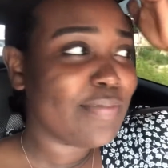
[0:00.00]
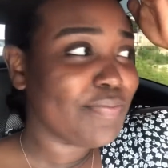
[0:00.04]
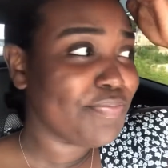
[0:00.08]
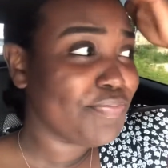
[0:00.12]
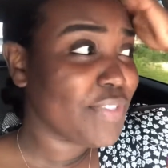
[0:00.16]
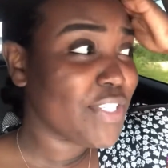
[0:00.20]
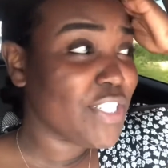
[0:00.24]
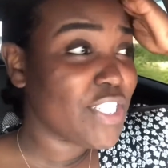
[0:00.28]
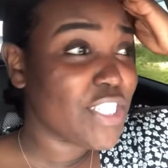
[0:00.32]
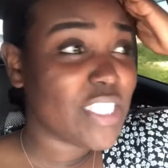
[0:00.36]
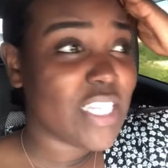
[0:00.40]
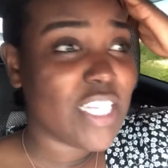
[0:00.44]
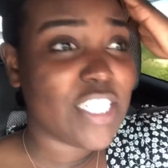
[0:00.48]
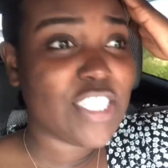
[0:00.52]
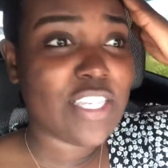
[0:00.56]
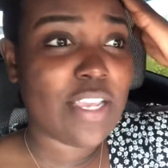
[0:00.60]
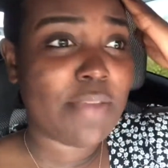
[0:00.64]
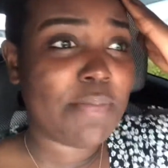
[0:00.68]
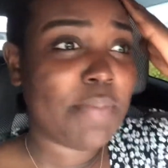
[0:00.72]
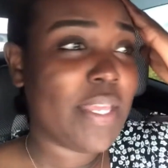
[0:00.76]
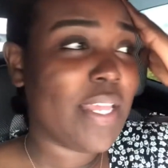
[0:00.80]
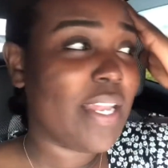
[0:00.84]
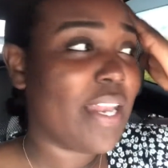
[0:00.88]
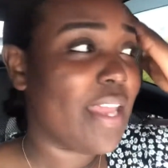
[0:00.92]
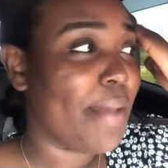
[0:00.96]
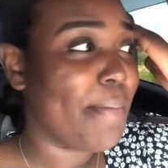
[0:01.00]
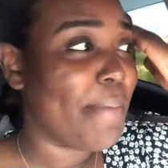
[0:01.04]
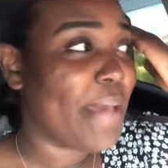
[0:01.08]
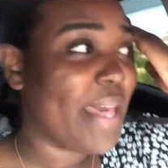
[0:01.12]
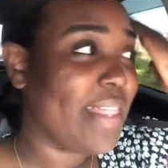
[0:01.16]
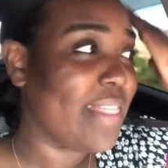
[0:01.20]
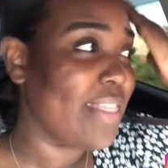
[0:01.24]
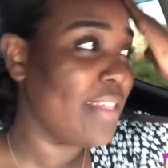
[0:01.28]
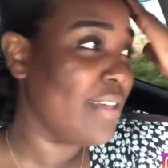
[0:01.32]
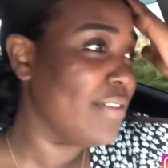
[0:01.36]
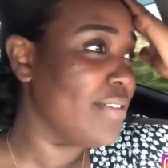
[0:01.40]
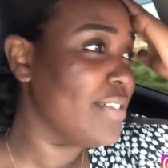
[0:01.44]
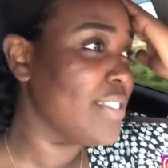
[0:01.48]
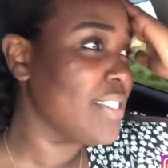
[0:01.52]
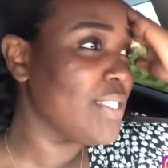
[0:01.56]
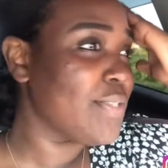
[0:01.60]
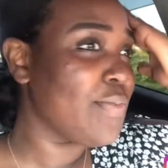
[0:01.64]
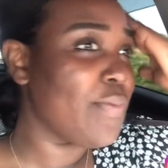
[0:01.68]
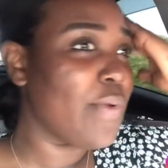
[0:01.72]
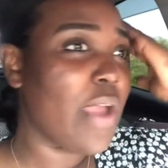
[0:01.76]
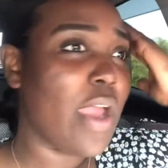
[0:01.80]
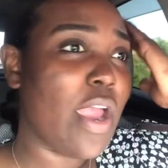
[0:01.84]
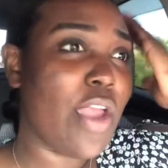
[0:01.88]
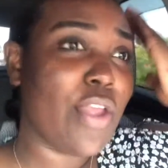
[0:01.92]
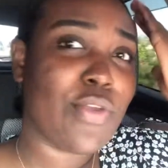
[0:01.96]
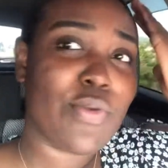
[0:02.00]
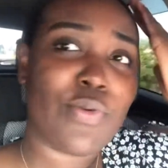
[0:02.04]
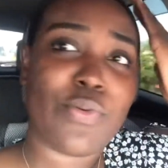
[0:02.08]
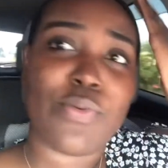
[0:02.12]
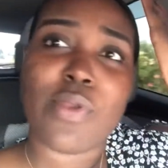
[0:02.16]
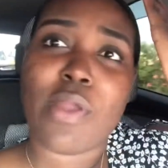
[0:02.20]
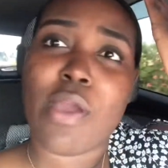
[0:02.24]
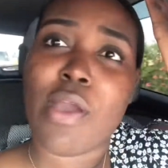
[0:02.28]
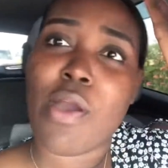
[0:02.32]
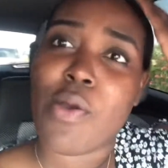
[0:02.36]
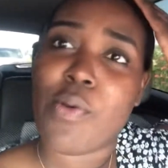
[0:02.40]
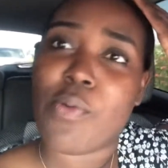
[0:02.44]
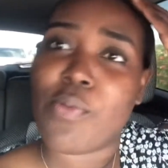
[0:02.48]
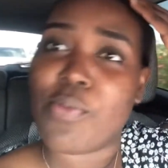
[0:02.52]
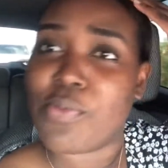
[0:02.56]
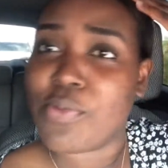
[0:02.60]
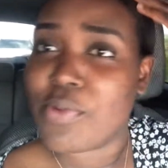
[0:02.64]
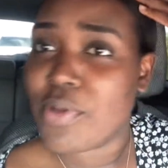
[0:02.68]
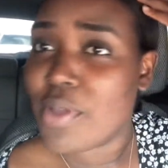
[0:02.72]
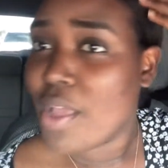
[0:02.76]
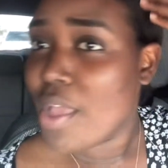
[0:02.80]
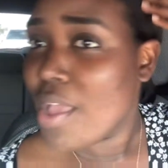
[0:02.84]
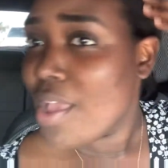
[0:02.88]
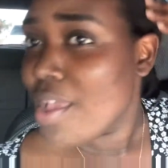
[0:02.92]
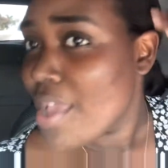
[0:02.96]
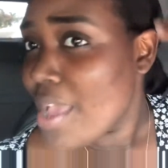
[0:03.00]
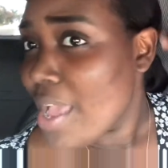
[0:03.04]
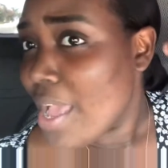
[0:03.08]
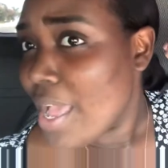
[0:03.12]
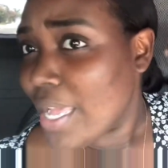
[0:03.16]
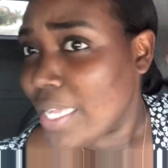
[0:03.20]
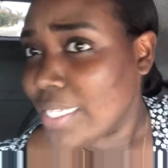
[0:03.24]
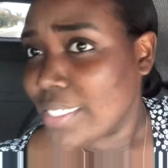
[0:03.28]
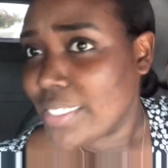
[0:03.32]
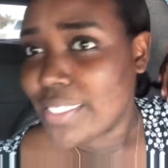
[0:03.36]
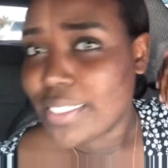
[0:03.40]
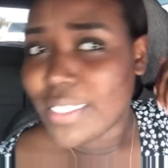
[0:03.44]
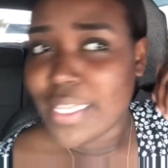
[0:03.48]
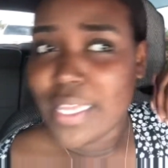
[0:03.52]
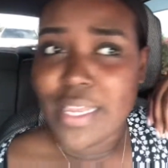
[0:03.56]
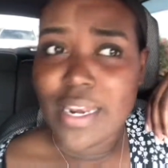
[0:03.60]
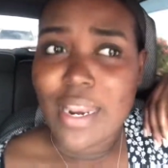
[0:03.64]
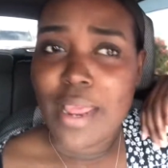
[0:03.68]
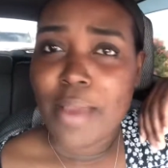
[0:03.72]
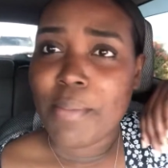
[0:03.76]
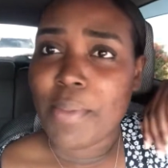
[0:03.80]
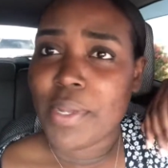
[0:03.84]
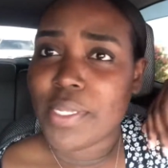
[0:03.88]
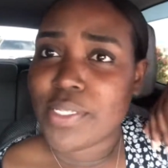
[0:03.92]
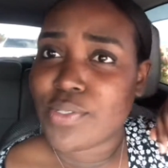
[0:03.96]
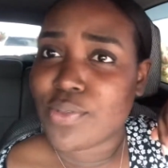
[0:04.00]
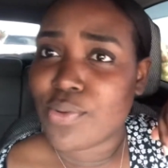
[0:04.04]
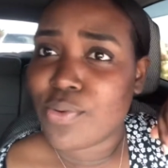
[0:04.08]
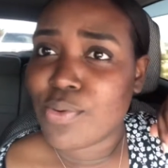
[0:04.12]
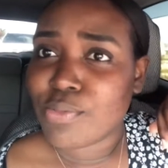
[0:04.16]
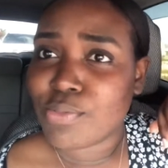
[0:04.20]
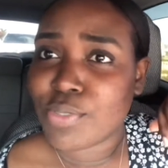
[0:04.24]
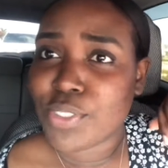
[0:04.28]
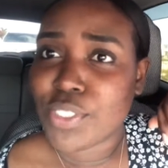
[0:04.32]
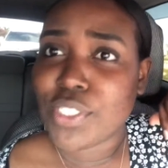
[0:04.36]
She said, Jamillia Matthews, where are you now? I said, I'm at home. She said,